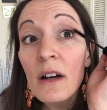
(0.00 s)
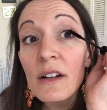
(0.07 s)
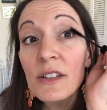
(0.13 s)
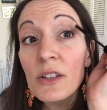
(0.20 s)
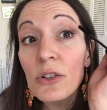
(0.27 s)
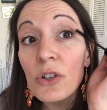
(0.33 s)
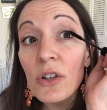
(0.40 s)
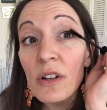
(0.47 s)

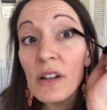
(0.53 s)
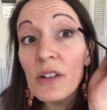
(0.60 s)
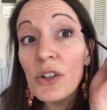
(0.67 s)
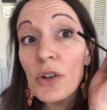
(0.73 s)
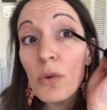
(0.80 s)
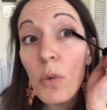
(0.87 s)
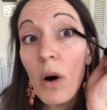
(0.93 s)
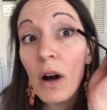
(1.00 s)
So you can
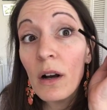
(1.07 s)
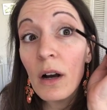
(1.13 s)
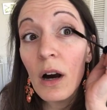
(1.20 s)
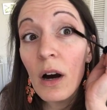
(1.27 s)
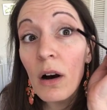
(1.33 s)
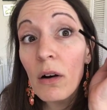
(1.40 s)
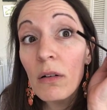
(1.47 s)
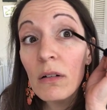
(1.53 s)
do one
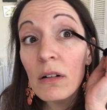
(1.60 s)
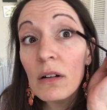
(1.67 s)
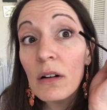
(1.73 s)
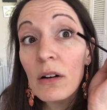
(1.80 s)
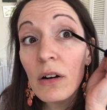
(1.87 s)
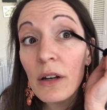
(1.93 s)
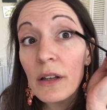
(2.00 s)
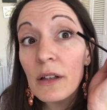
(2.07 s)
coat
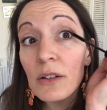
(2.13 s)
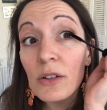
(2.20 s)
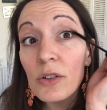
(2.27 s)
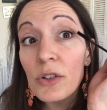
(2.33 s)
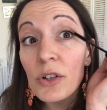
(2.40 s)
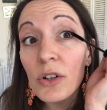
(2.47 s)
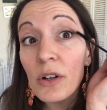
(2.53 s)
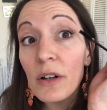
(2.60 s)
or you can do
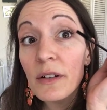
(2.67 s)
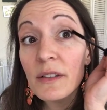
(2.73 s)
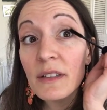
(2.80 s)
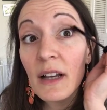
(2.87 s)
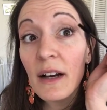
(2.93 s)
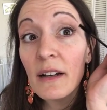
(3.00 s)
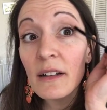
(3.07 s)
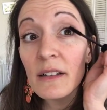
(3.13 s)
two coats.
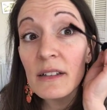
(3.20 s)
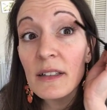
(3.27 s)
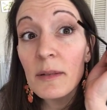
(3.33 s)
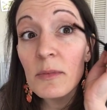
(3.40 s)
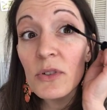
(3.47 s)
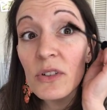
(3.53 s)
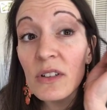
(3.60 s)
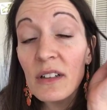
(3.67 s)
Because
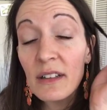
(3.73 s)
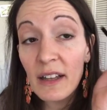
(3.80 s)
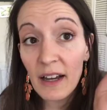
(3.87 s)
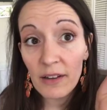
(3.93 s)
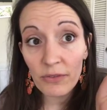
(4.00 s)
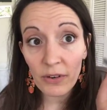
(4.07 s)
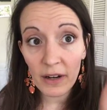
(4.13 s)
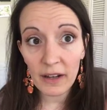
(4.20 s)
I'm doing a
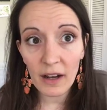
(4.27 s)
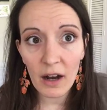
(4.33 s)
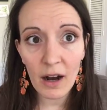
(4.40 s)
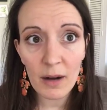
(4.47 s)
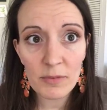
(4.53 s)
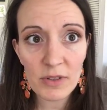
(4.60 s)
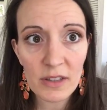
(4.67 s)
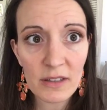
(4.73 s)
live right now,
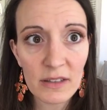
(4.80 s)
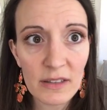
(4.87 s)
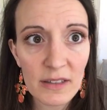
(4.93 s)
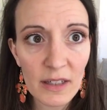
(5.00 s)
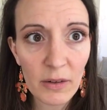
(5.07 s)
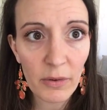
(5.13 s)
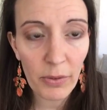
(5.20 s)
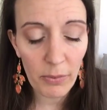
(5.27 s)
I'm just going to
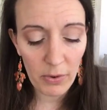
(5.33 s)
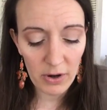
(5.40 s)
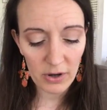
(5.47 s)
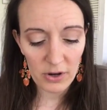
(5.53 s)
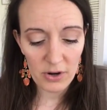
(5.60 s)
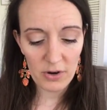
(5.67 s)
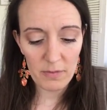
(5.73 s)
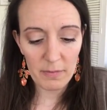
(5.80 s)
stick with one
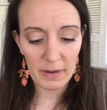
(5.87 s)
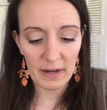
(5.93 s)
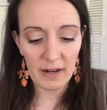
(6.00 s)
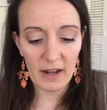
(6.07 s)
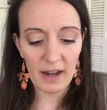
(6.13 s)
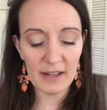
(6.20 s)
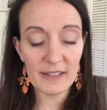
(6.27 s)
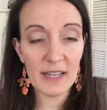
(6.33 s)
coat, but
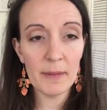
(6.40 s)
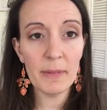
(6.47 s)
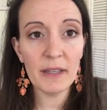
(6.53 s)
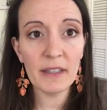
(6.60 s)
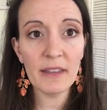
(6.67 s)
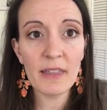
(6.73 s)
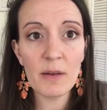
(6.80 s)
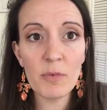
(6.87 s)
I
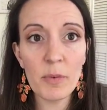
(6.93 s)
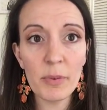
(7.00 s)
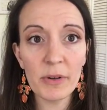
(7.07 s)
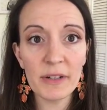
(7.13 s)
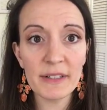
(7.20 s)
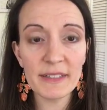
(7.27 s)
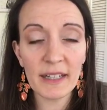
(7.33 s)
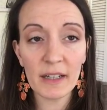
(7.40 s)
typically then will
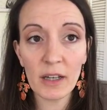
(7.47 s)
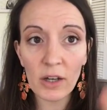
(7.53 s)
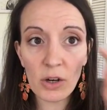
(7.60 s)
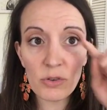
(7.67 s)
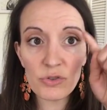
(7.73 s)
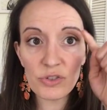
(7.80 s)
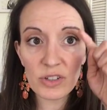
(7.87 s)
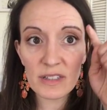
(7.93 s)
put a second
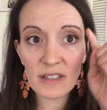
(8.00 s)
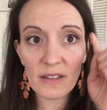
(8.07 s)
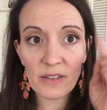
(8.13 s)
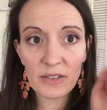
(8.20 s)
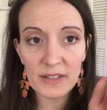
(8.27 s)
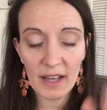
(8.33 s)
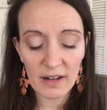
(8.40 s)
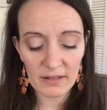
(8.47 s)
coat just on
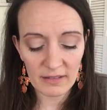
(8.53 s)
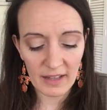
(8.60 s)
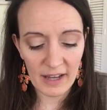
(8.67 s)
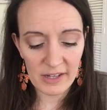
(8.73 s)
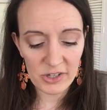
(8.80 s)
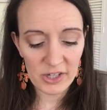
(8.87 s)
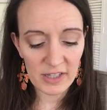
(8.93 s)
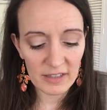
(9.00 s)
those outer
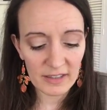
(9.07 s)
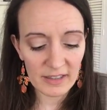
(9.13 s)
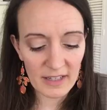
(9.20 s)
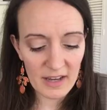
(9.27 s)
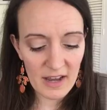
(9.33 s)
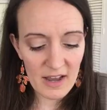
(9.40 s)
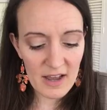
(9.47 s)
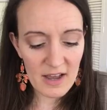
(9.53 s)
lashes
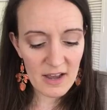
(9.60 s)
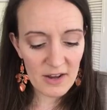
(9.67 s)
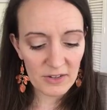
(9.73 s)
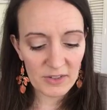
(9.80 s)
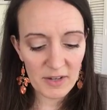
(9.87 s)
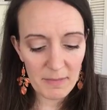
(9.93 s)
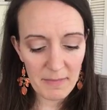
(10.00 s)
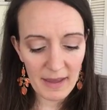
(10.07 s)

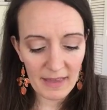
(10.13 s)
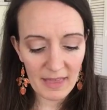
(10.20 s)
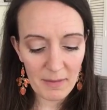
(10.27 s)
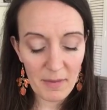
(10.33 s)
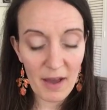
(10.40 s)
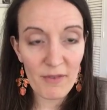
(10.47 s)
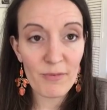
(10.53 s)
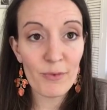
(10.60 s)
to make them
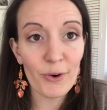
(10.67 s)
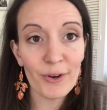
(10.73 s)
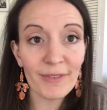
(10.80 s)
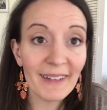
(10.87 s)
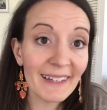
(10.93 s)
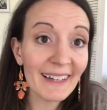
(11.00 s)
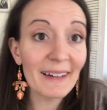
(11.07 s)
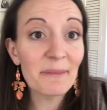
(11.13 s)
have more of
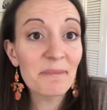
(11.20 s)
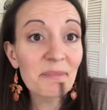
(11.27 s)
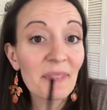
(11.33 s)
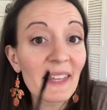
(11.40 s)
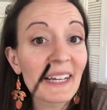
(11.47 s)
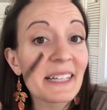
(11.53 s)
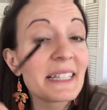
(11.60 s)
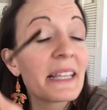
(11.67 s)
like a,
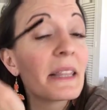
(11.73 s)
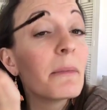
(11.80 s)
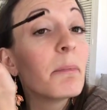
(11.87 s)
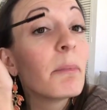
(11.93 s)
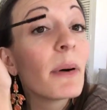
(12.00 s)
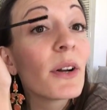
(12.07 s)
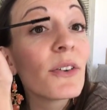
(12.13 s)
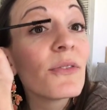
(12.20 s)
like I said, the
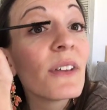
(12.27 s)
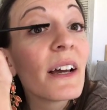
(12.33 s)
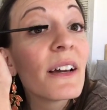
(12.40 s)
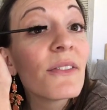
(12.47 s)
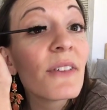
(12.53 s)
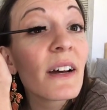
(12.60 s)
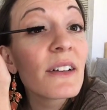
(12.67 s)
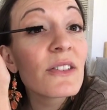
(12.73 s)
butterfly
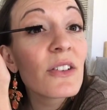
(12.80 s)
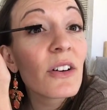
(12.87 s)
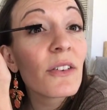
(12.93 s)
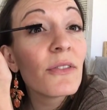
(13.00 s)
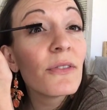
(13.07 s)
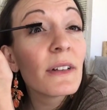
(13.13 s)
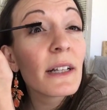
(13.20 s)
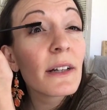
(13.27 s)
effect or a
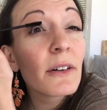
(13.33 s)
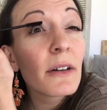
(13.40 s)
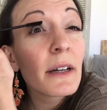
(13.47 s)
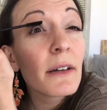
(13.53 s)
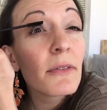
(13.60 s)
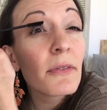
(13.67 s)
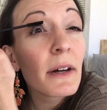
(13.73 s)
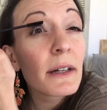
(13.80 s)

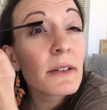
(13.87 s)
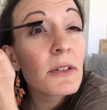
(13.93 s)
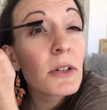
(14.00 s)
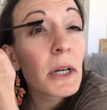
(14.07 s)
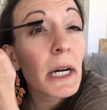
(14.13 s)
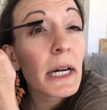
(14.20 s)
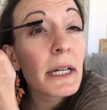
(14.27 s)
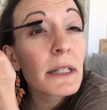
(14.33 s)
fluttery effect to
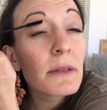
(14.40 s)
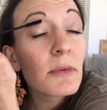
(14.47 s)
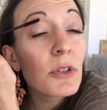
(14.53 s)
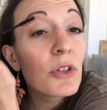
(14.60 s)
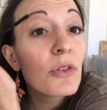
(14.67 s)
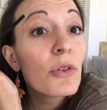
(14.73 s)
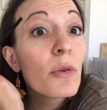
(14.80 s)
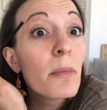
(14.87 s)
your eyes when
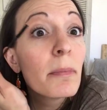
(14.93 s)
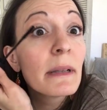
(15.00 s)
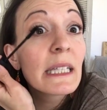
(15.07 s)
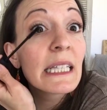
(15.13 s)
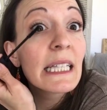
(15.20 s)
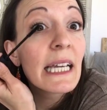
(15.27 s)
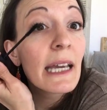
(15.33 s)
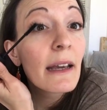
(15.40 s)
you
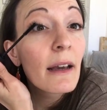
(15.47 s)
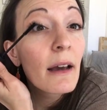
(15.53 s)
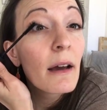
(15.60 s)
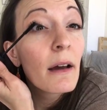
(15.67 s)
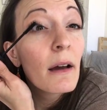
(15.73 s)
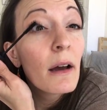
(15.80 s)
blink.